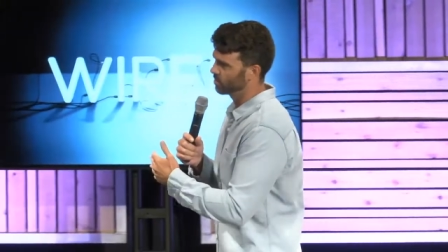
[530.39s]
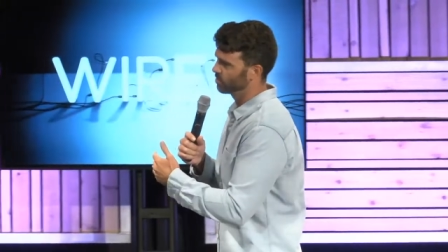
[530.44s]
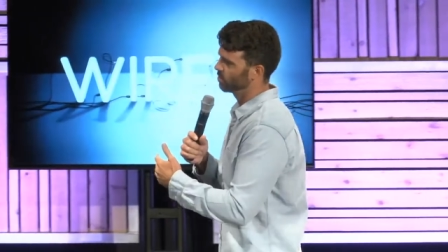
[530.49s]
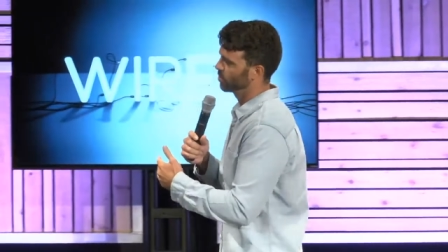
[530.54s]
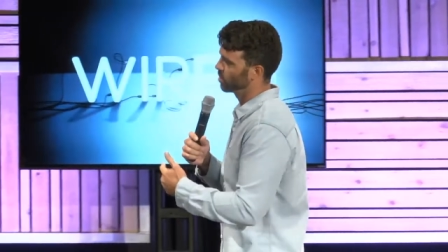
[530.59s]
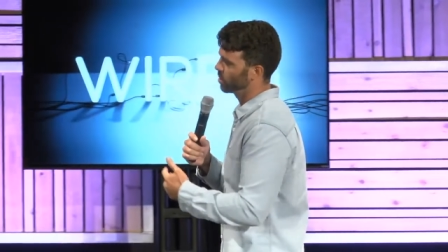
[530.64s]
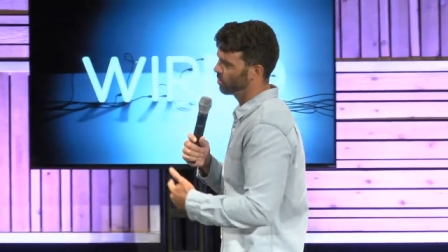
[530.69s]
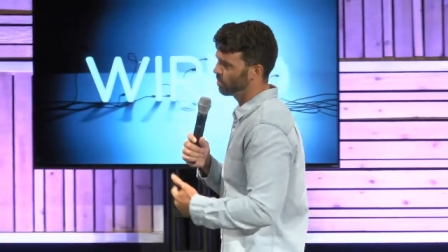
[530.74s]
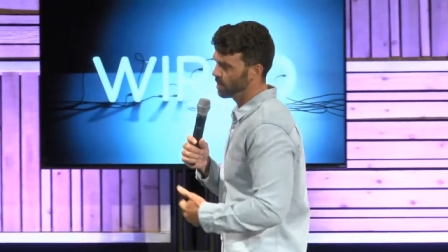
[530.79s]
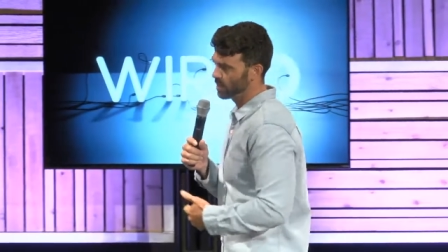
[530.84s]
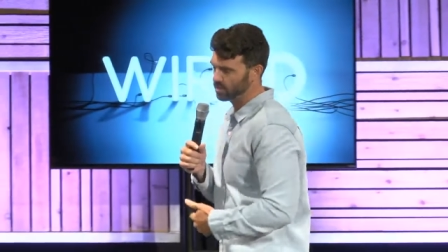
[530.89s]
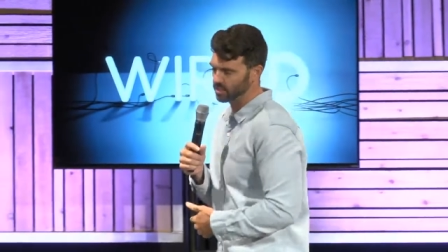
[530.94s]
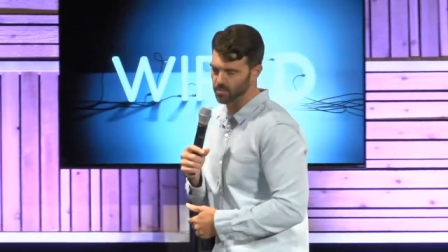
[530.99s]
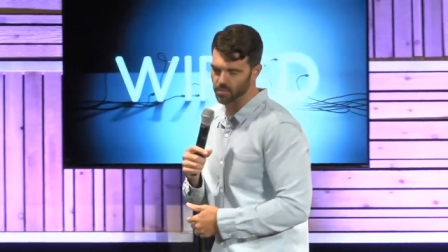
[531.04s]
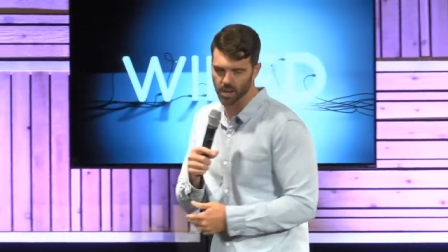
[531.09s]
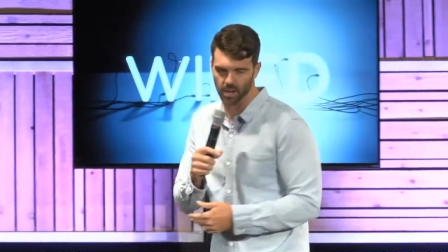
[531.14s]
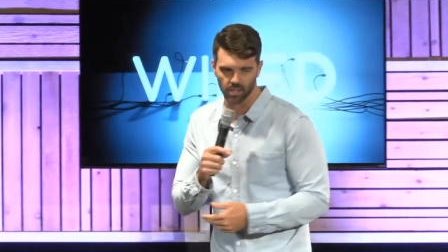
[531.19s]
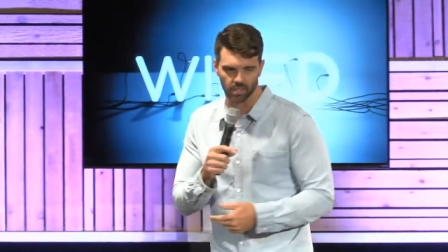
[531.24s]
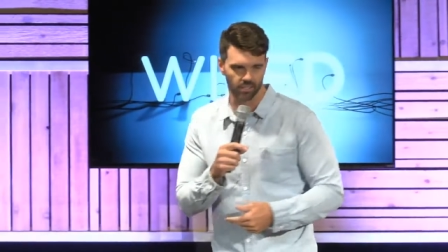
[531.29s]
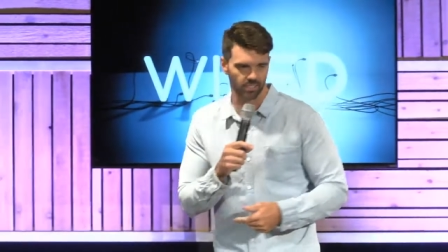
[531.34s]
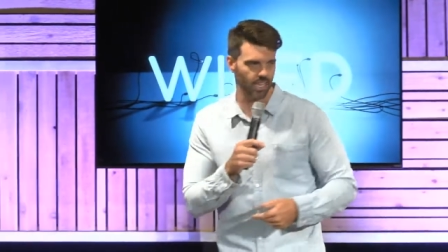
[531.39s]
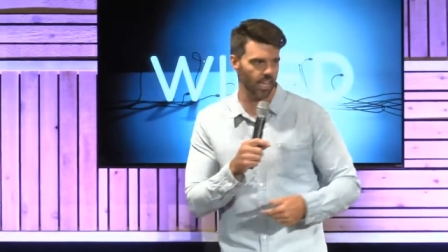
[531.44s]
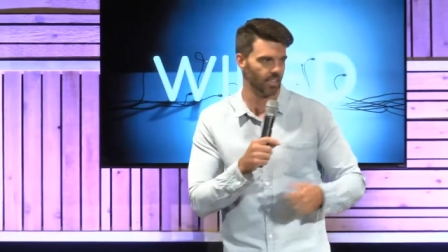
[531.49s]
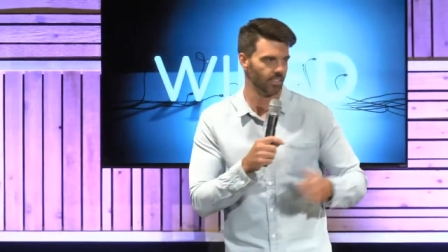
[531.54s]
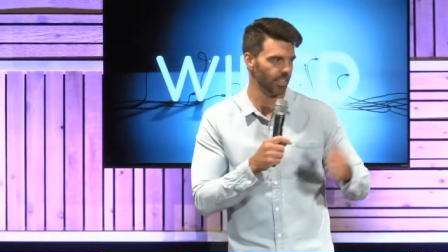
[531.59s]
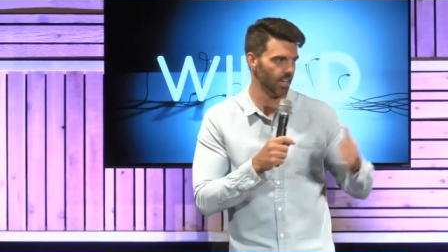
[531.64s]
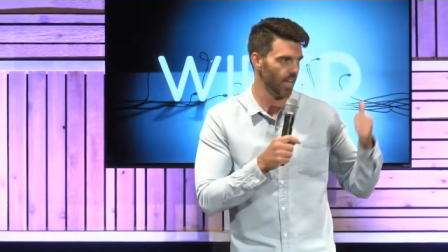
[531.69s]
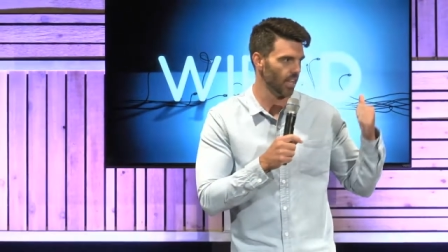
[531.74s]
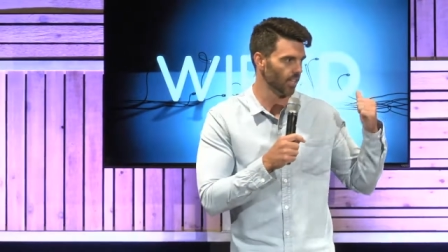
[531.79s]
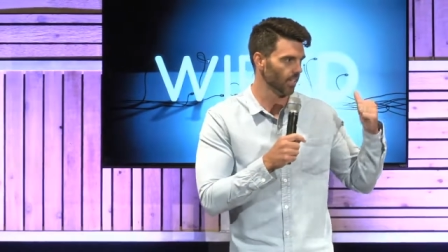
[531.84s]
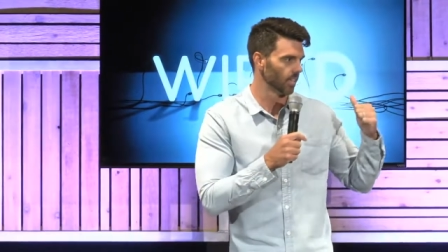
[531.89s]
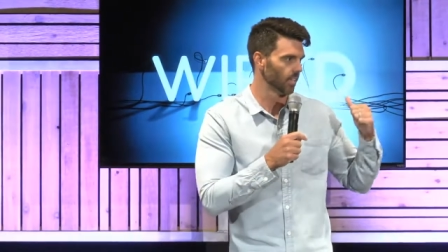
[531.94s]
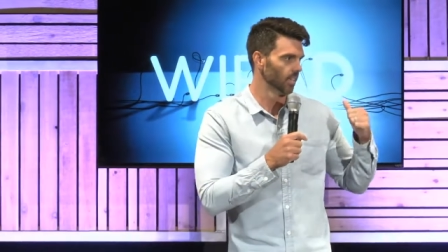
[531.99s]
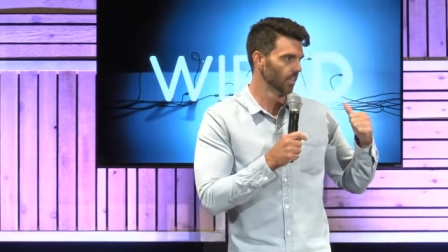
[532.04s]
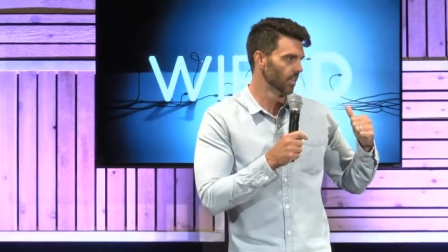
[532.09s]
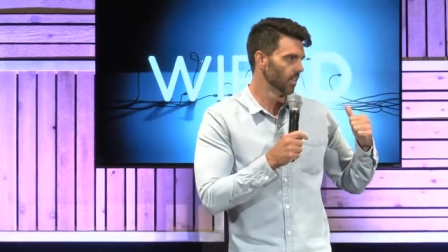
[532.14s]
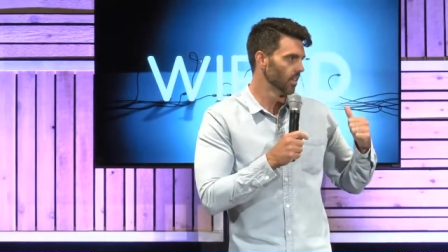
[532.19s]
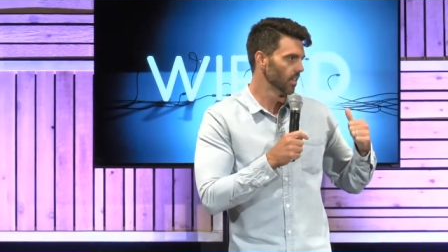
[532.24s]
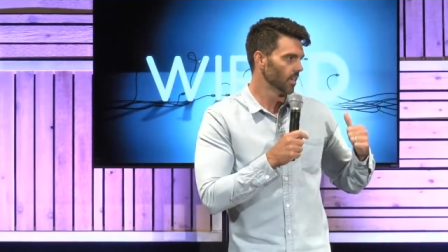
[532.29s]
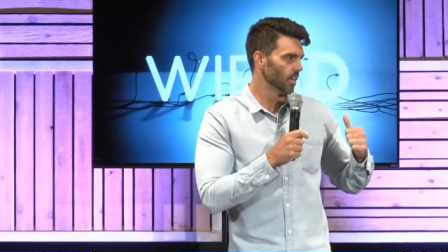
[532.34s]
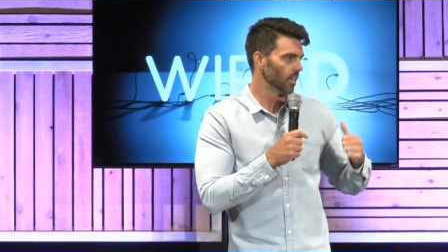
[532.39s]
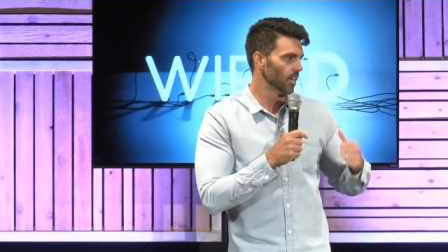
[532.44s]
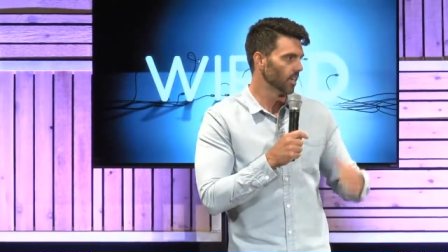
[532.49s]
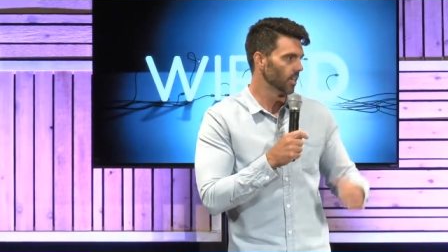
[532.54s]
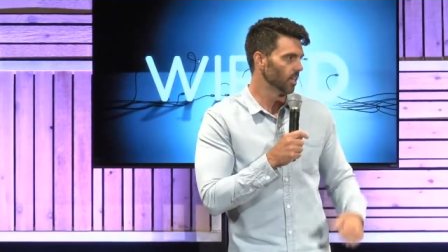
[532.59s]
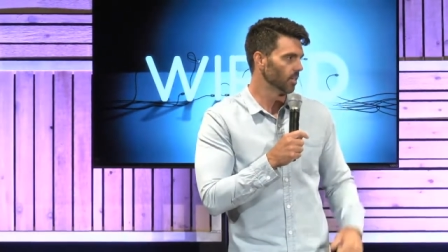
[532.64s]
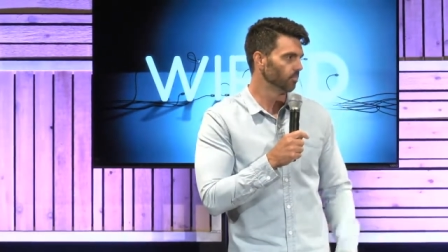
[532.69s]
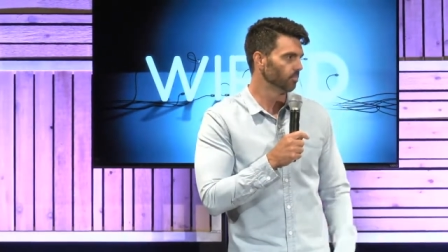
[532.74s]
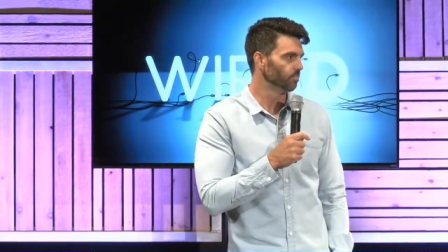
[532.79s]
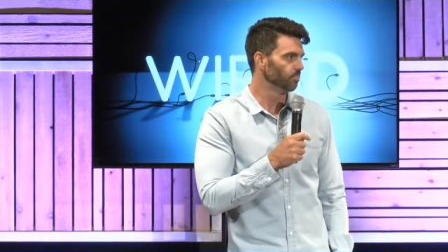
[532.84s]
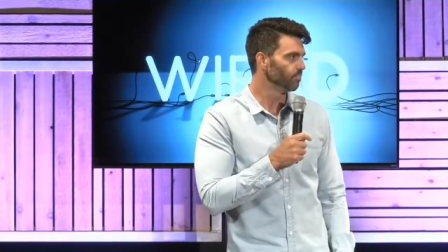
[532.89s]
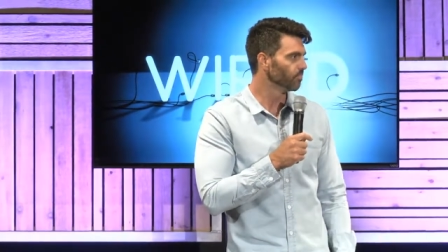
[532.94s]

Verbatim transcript: one of the best America's Got Talent um,